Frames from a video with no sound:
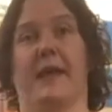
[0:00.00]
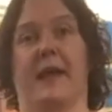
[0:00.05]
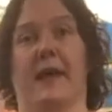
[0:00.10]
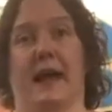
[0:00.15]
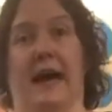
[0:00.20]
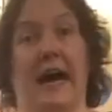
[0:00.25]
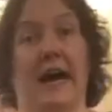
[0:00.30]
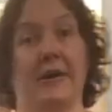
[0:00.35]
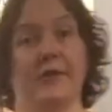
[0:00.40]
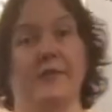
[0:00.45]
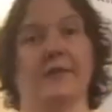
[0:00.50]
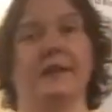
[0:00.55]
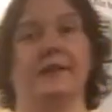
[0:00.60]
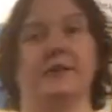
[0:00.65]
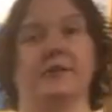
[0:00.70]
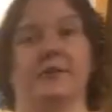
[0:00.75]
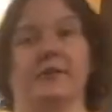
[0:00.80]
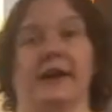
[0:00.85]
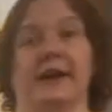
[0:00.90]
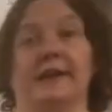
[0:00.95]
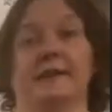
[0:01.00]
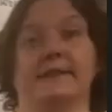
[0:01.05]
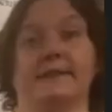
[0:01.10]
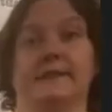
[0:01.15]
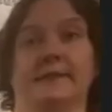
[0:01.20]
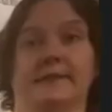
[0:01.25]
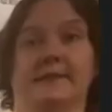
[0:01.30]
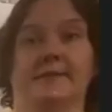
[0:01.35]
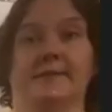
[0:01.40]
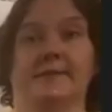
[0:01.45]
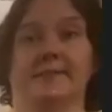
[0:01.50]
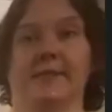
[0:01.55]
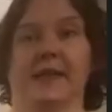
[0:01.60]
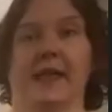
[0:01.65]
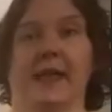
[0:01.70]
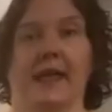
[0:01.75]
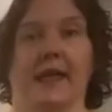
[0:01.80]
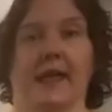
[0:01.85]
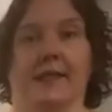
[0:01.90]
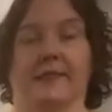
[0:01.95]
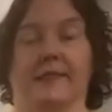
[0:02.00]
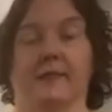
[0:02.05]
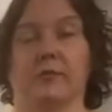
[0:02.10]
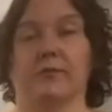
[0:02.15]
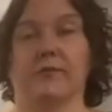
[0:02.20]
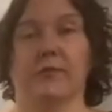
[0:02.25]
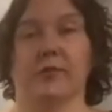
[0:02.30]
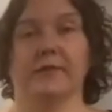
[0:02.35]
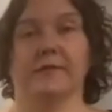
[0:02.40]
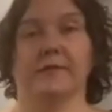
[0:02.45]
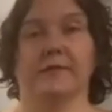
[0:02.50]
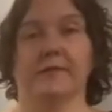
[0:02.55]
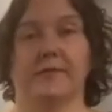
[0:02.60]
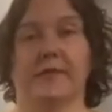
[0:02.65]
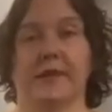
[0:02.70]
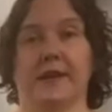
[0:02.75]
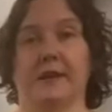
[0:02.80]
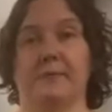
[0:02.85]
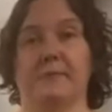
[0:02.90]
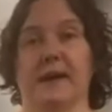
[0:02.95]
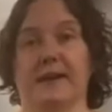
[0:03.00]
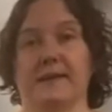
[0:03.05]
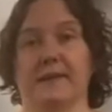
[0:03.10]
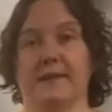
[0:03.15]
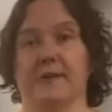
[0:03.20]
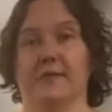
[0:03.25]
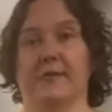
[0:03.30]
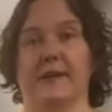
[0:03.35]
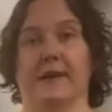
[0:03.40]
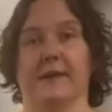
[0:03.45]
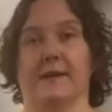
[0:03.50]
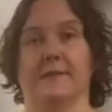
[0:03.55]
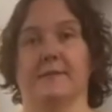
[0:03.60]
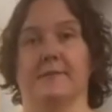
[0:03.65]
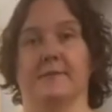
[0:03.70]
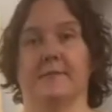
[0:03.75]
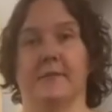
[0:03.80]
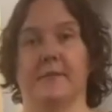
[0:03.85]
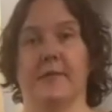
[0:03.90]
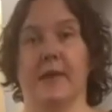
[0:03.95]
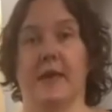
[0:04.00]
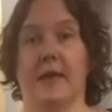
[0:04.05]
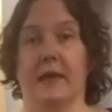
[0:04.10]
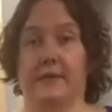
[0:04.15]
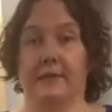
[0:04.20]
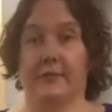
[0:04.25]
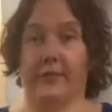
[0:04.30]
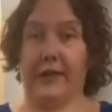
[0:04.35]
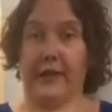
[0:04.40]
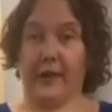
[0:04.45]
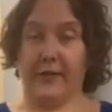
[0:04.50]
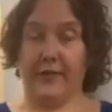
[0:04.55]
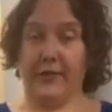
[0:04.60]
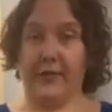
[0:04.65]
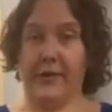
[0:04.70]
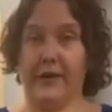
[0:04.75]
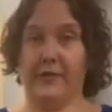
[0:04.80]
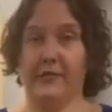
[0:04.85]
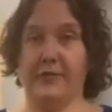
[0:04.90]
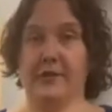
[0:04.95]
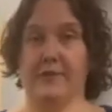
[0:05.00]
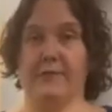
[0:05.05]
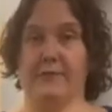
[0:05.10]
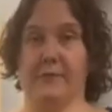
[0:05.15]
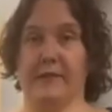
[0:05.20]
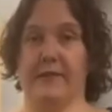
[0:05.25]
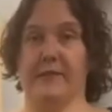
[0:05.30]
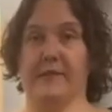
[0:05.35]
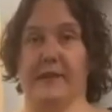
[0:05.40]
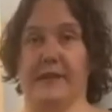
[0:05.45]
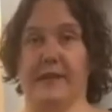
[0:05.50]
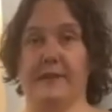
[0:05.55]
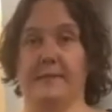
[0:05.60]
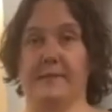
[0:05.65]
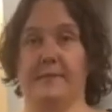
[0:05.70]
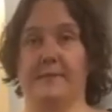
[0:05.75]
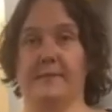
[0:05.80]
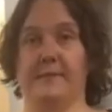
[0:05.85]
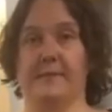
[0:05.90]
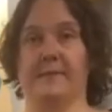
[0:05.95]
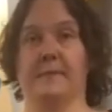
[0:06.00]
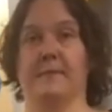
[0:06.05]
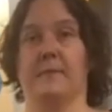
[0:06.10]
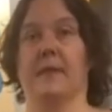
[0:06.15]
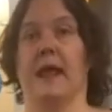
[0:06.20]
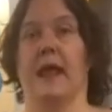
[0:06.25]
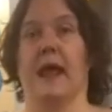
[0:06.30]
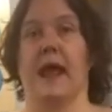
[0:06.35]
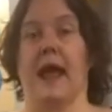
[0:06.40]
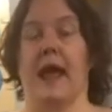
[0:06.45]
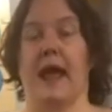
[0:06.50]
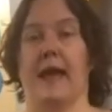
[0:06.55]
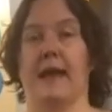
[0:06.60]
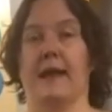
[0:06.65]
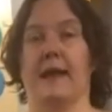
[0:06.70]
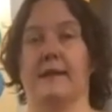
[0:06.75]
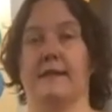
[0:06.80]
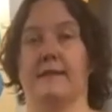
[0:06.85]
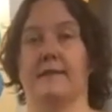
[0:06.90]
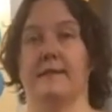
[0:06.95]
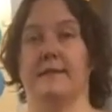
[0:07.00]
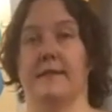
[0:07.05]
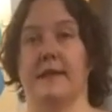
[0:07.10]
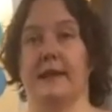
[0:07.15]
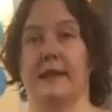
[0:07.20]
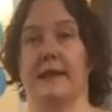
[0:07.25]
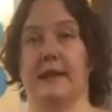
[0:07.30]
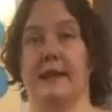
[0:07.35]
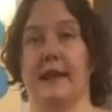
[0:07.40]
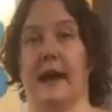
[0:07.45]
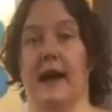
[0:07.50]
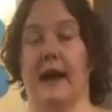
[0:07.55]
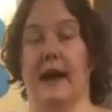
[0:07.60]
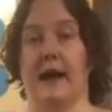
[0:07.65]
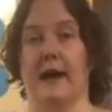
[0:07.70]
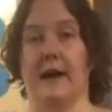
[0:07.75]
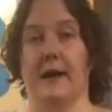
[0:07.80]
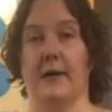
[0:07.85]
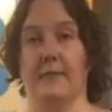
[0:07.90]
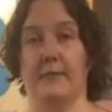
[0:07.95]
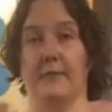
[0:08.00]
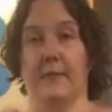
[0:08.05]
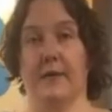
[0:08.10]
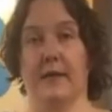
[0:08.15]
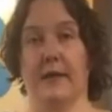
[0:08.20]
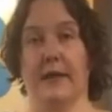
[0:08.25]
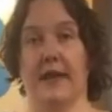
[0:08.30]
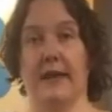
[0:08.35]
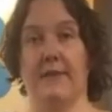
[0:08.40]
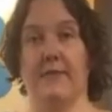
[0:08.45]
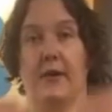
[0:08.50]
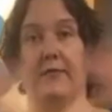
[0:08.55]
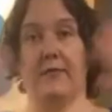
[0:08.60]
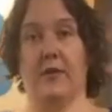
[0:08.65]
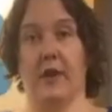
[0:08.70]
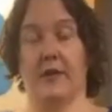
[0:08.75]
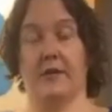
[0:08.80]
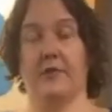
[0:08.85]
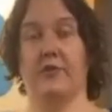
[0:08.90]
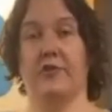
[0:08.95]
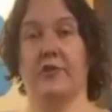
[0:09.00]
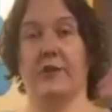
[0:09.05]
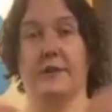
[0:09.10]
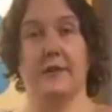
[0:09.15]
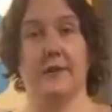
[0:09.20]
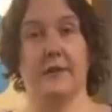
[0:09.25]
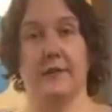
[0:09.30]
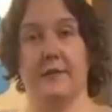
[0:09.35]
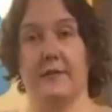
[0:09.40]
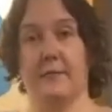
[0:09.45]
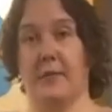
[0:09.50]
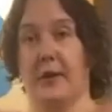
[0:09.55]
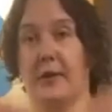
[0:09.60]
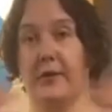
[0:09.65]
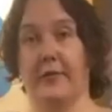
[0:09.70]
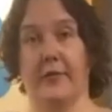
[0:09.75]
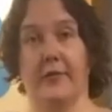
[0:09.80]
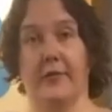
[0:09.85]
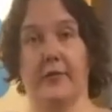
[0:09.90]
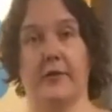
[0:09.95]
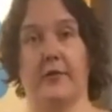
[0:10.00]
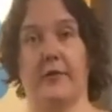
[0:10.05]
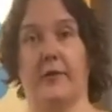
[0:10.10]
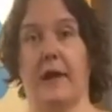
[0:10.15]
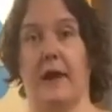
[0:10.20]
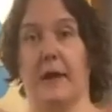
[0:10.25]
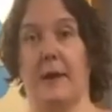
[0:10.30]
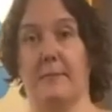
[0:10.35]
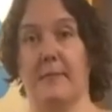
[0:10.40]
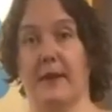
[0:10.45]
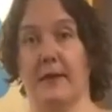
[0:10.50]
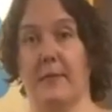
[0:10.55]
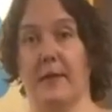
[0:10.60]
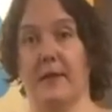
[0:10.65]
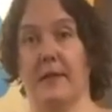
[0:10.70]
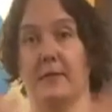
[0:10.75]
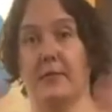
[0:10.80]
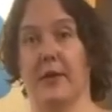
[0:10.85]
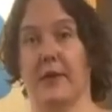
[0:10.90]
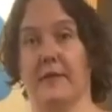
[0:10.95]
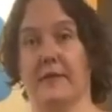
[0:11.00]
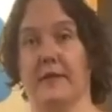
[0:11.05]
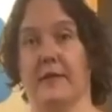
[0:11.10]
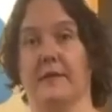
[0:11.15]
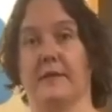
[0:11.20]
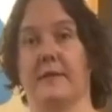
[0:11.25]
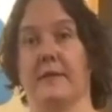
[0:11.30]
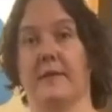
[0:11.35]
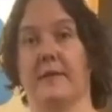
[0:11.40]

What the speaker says: How did they do that? They were photosynthetic bacteria. So they got their energy from the sun, and they gave off oxygen as part of their metabolic process.